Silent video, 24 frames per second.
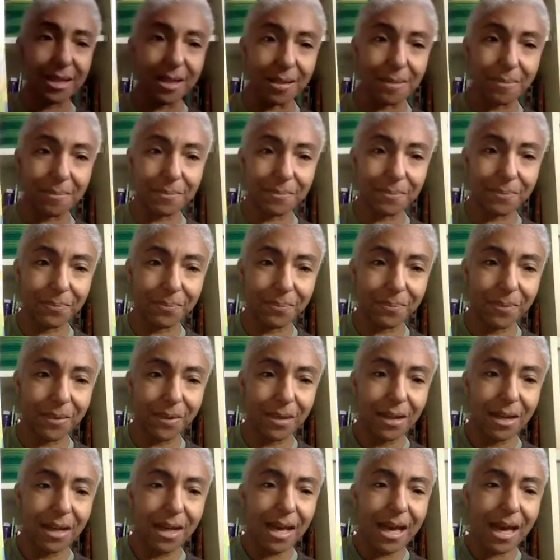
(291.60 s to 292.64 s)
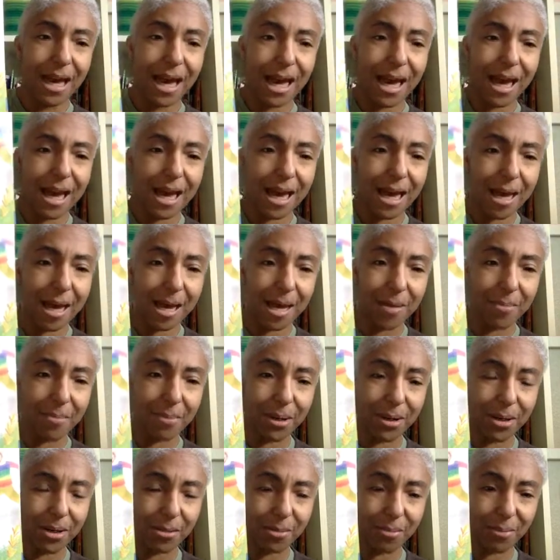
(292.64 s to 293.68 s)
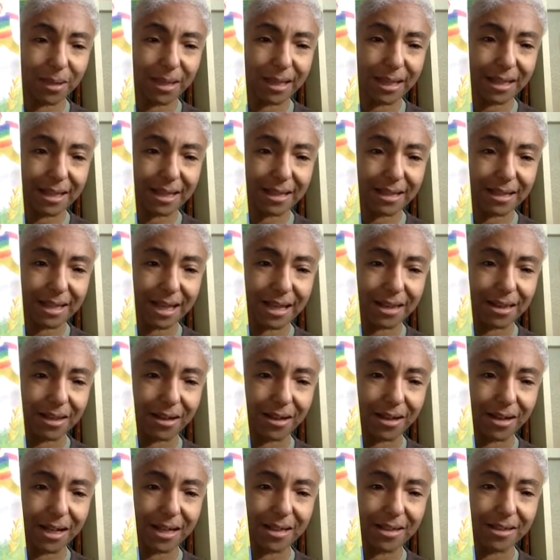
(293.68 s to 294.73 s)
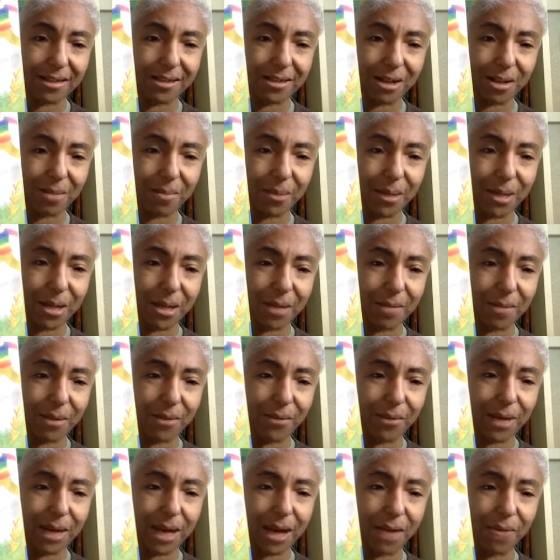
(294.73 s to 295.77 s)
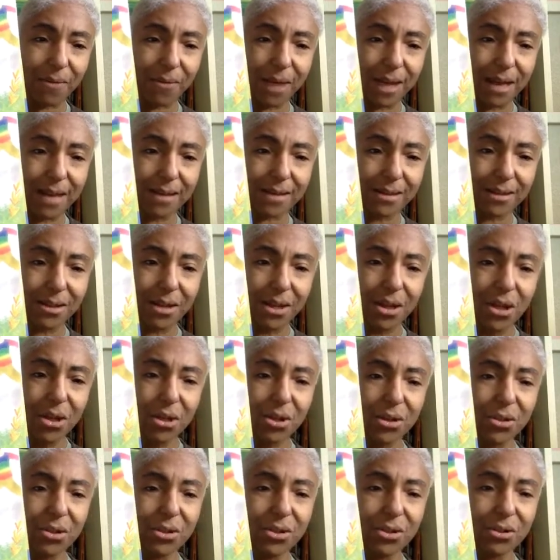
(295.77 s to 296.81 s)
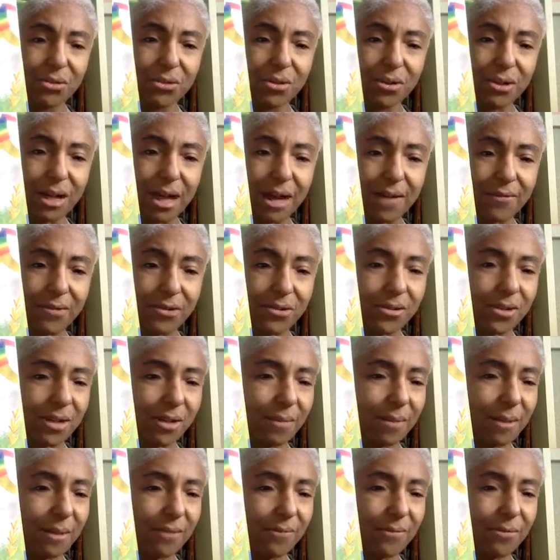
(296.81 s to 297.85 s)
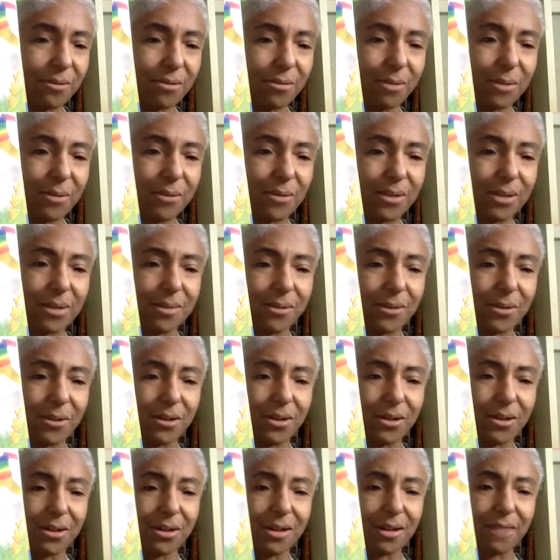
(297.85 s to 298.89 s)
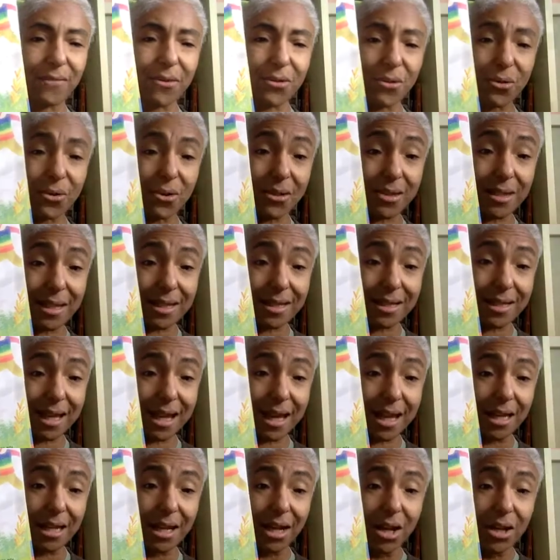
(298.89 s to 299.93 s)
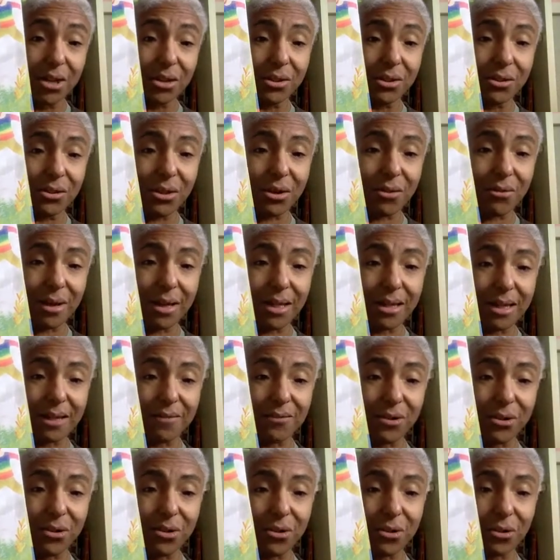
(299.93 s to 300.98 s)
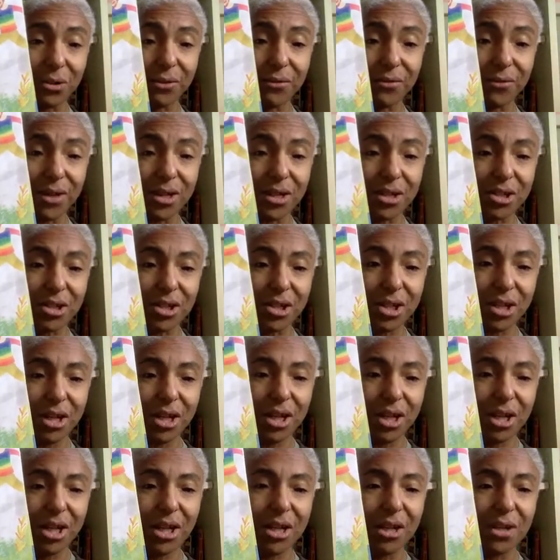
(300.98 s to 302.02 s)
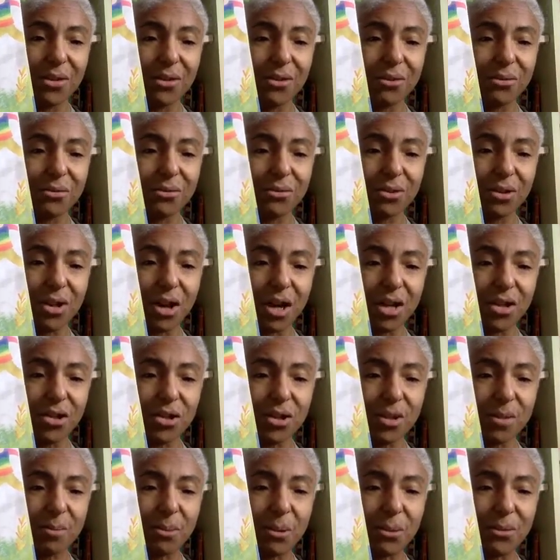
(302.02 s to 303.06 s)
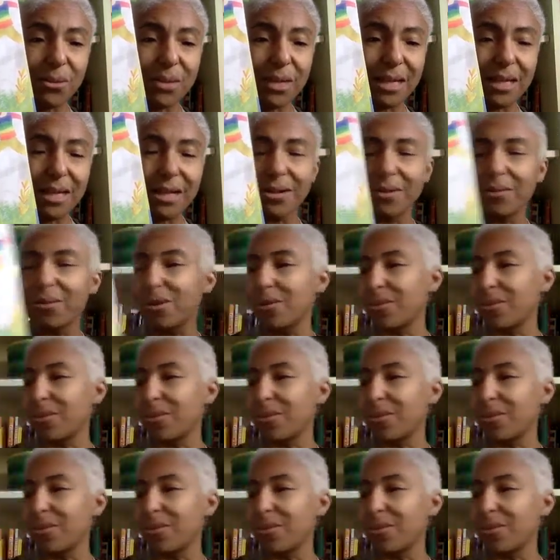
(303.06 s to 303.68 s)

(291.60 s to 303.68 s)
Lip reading: him. Hey, Butterbean, he said, thought I'd stop in on my way out west. Could you look after something for me while I'm gone? Of course, I said. You know I love your goldfish. Oh, not just Poquito, he